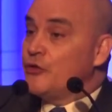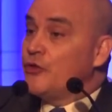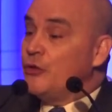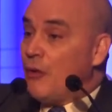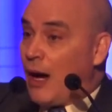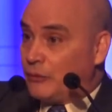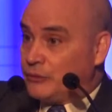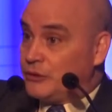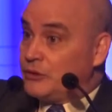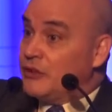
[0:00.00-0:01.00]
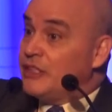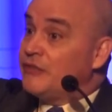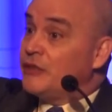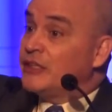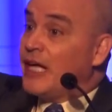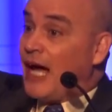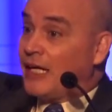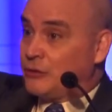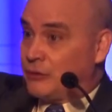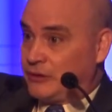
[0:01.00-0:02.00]
throughout the different
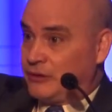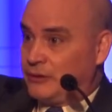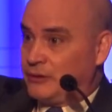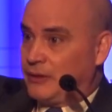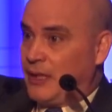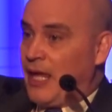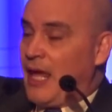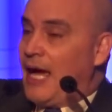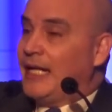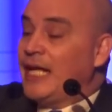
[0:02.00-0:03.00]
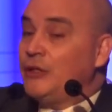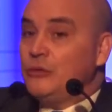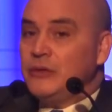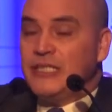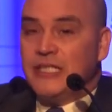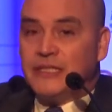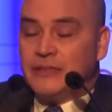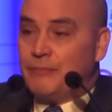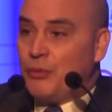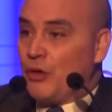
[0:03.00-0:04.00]
actors. And I took the
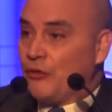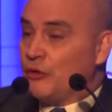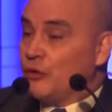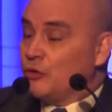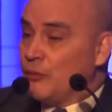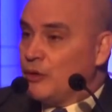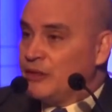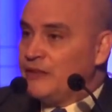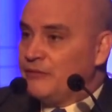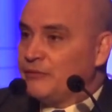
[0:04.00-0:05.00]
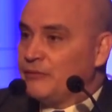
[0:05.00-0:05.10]
example of an automotive,